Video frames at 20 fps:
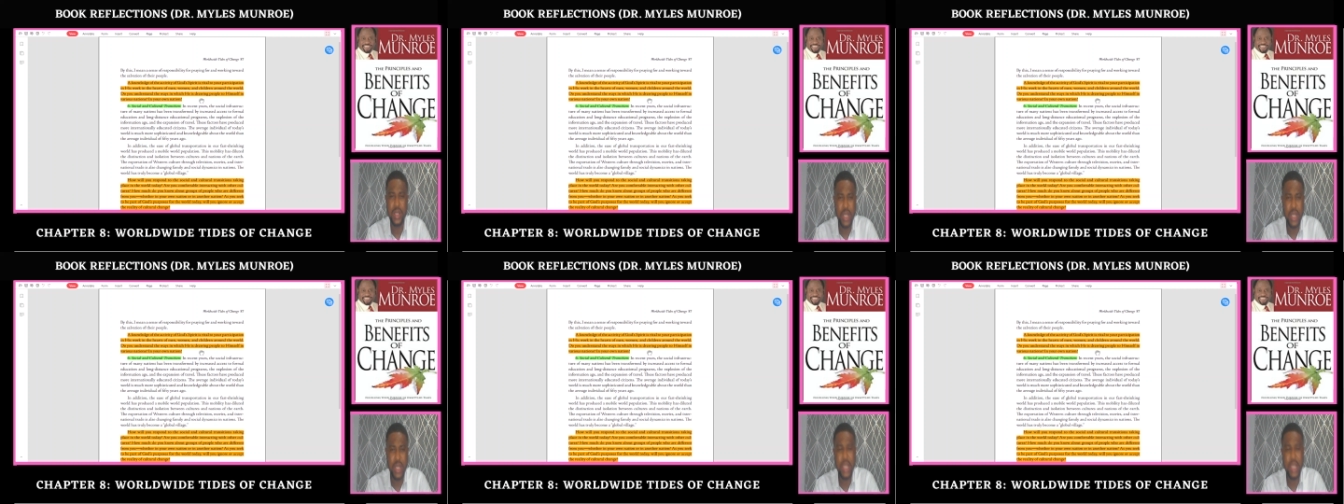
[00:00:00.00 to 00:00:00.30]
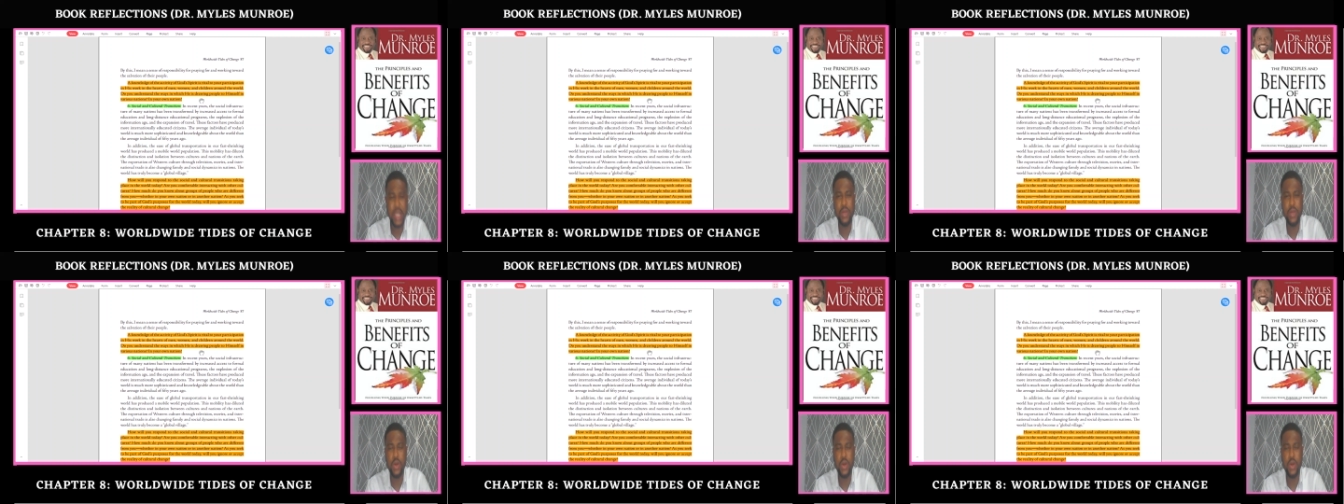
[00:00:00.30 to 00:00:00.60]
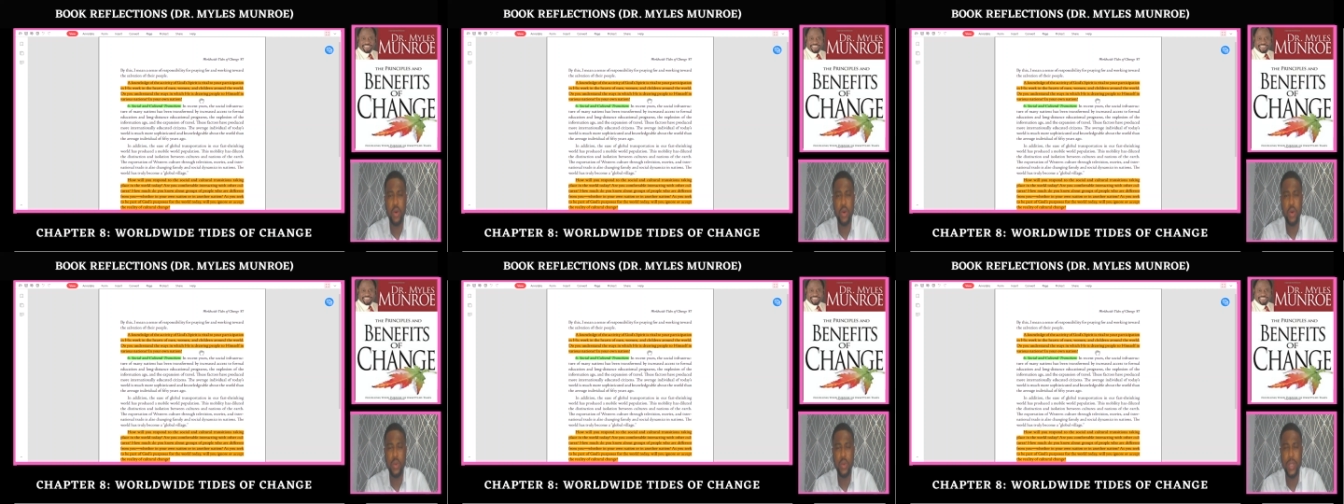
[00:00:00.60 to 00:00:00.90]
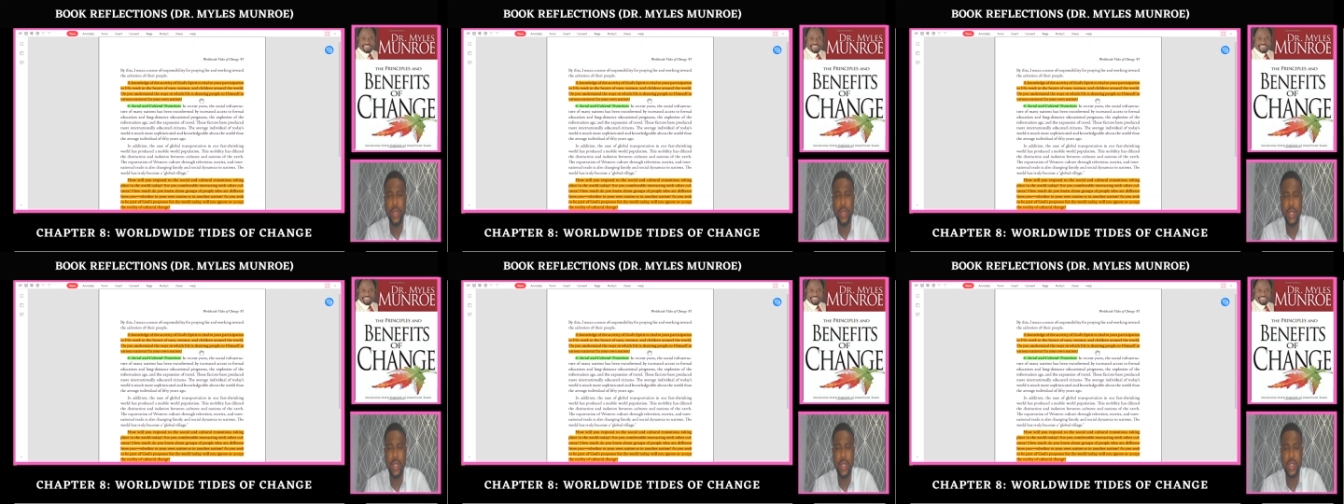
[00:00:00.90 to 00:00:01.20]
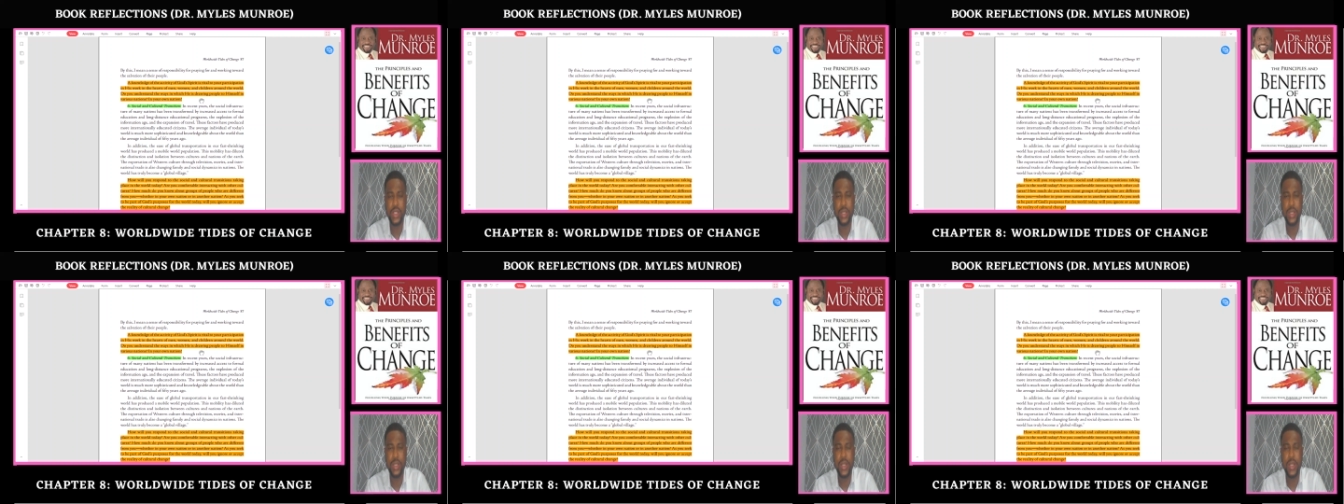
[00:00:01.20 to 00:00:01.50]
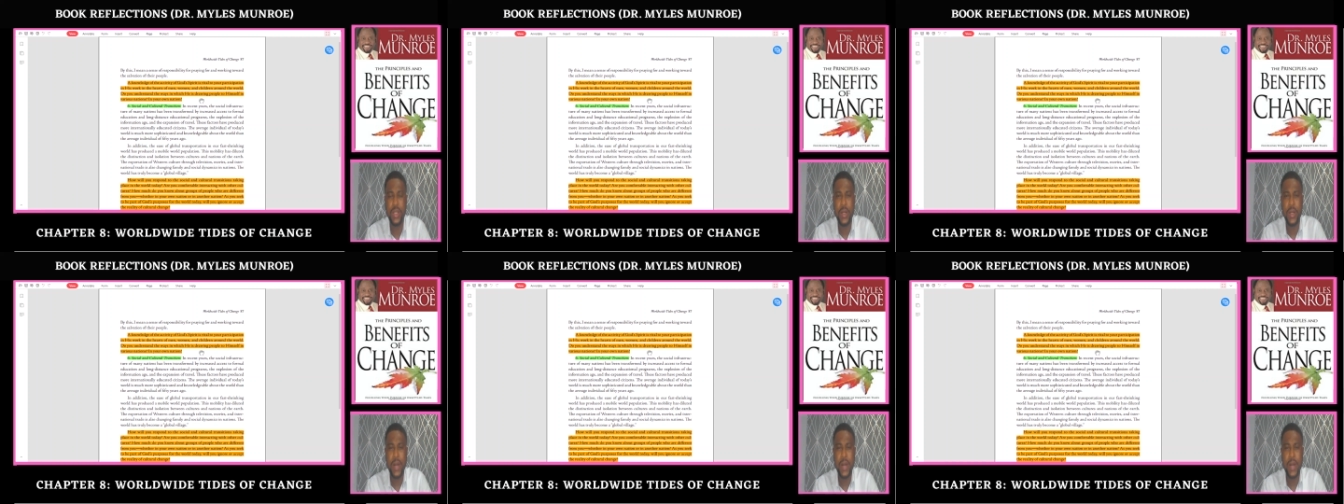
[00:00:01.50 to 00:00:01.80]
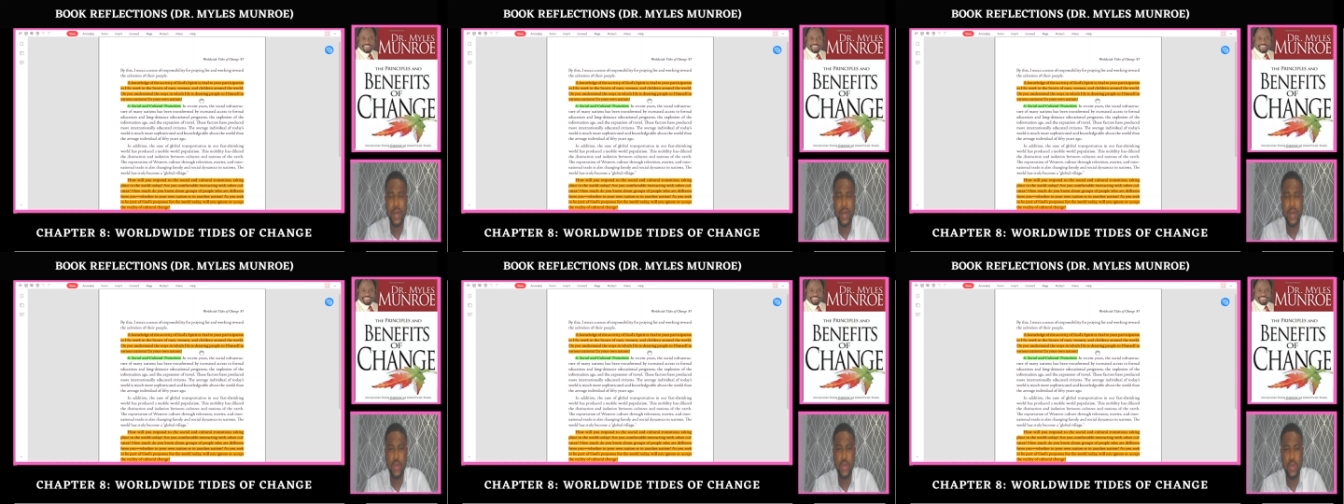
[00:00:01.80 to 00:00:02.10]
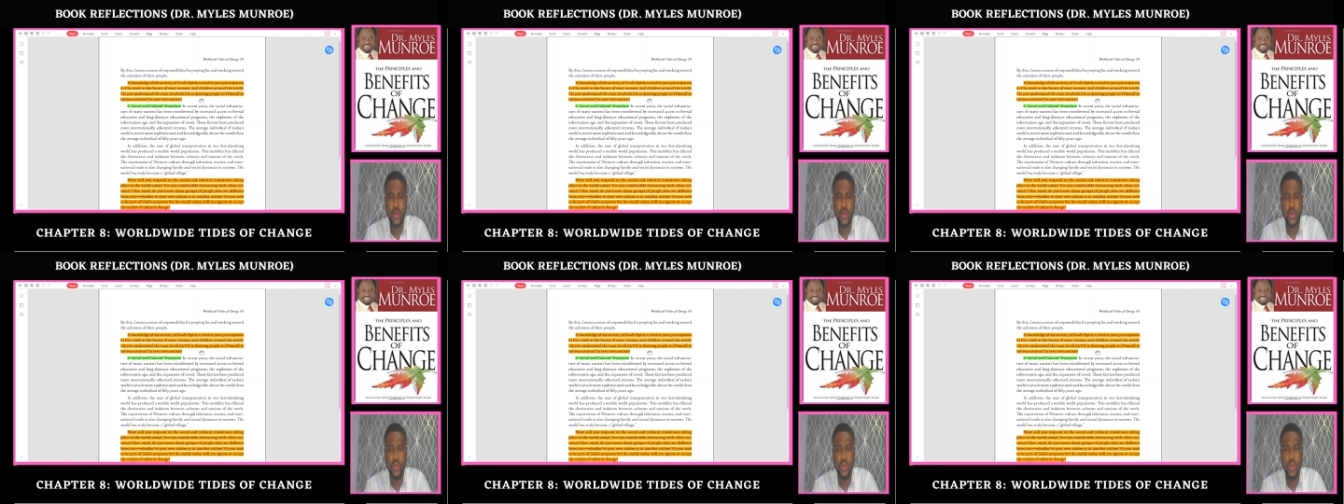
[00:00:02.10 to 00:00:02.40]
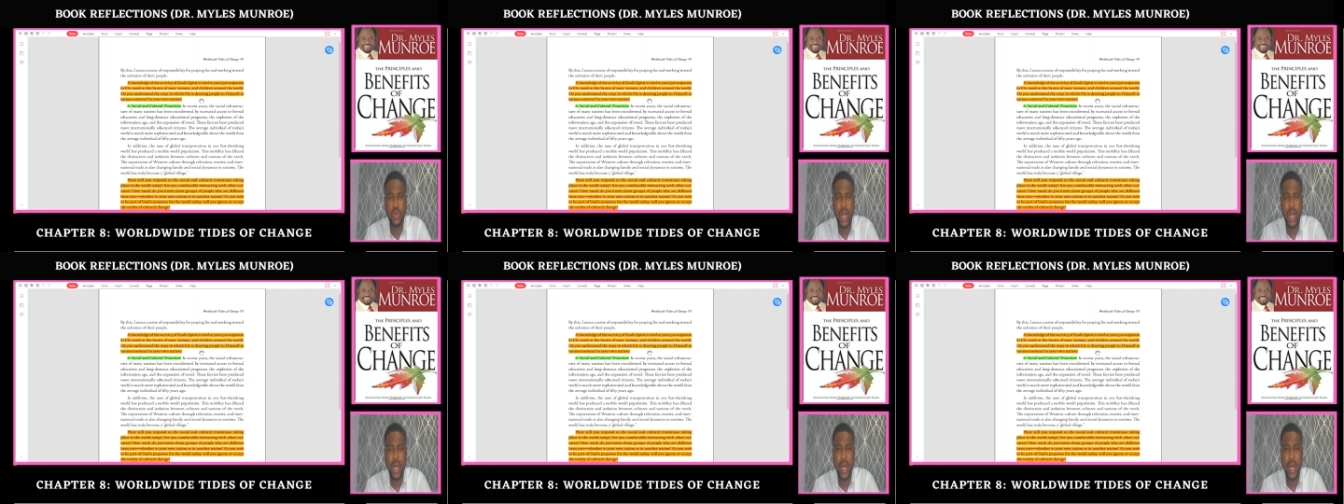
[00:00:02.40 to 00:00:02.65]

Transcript: in your own nation. Do you